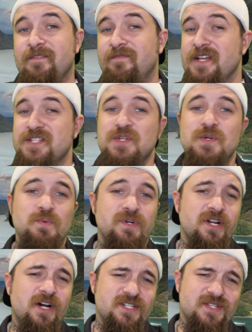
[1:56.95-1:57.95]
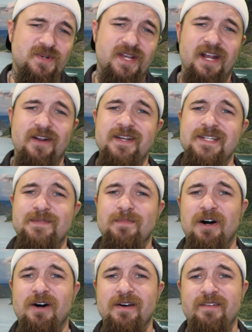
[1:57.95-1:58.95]
vessel would also carry
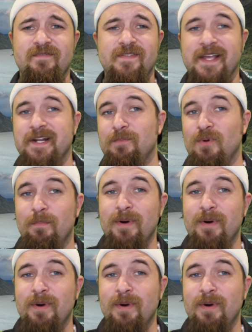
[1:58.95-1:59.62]
small inflatable